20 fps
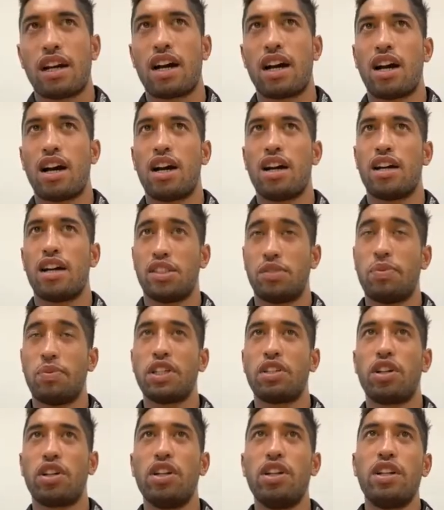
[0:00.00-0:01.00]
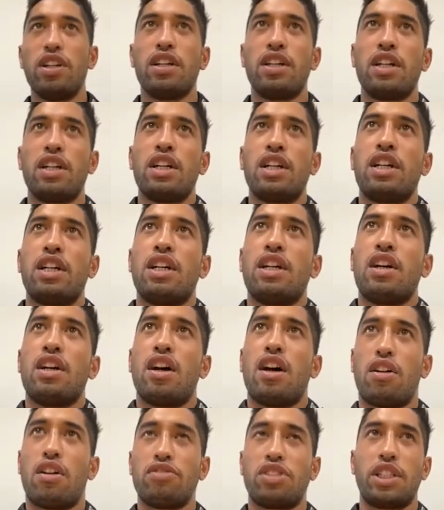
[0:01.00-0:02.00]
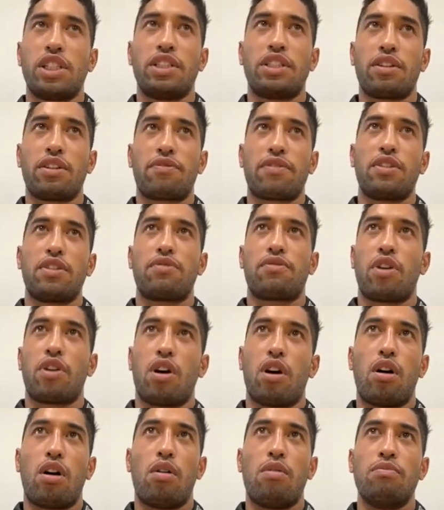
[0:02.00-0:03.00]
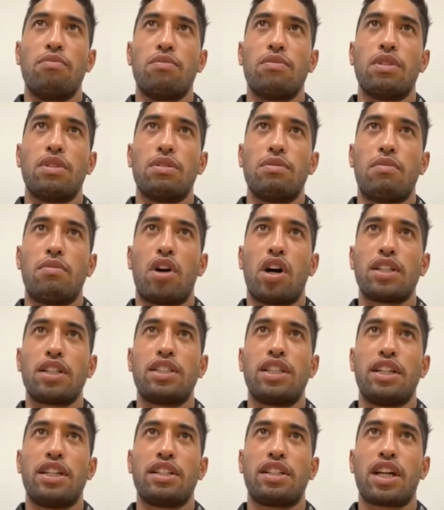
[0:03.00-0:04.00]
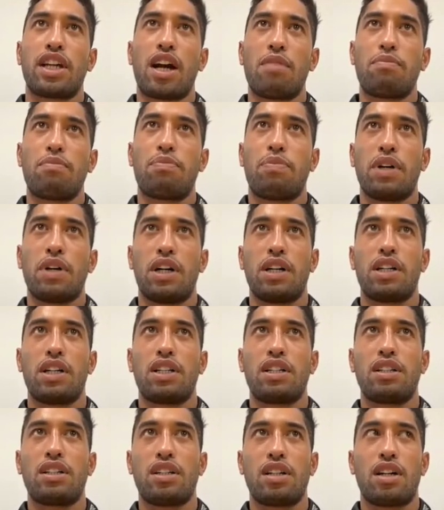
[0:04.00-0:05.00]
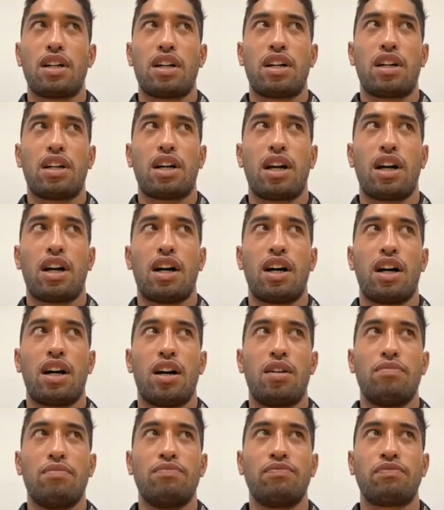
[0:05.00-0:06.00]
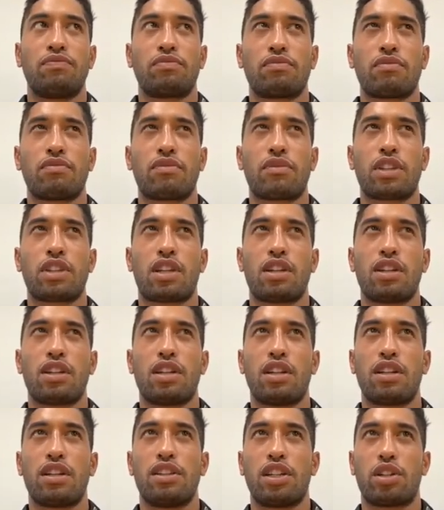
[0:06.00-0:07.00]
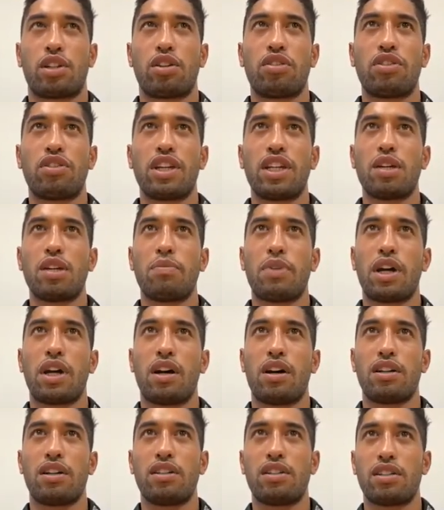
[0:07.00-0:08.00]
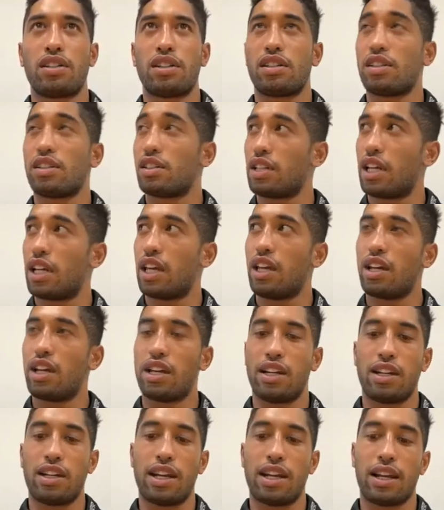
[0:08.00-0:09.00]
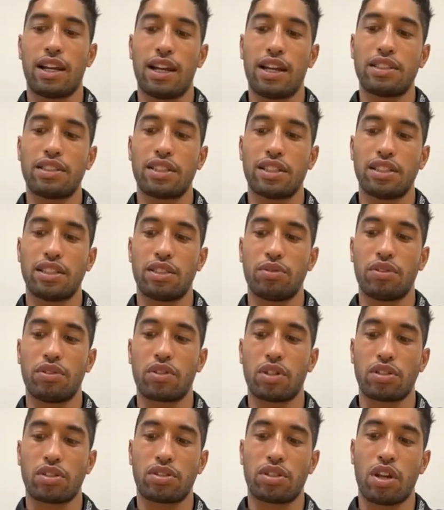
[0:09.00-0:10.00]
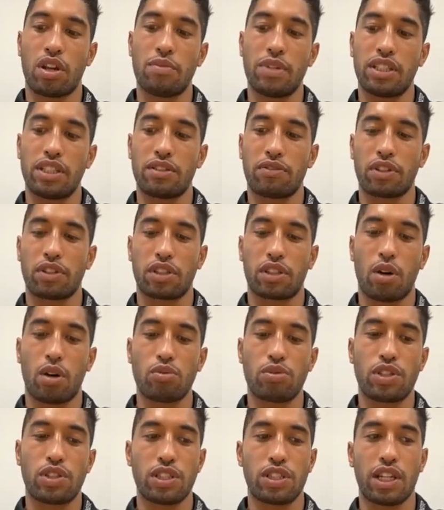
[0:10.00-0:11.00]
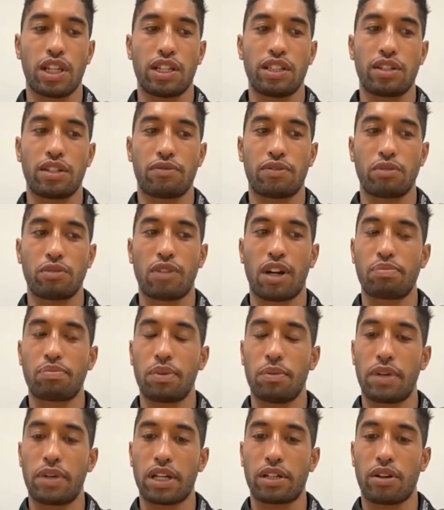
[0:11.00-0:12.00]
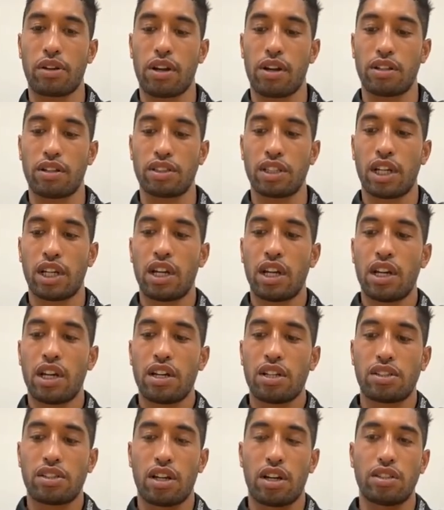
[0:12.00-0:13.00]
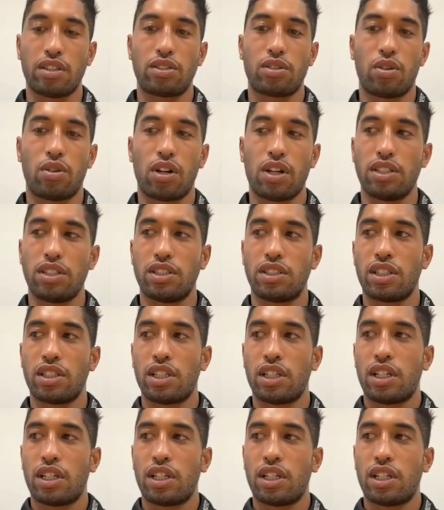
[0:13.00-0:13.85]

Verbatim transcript: Uh, it's been good. Obviously, different from Mitre Cup, but um, the good thing about here in Atlanta is we've got so many different cultures and different rugby backgrounds. So it's always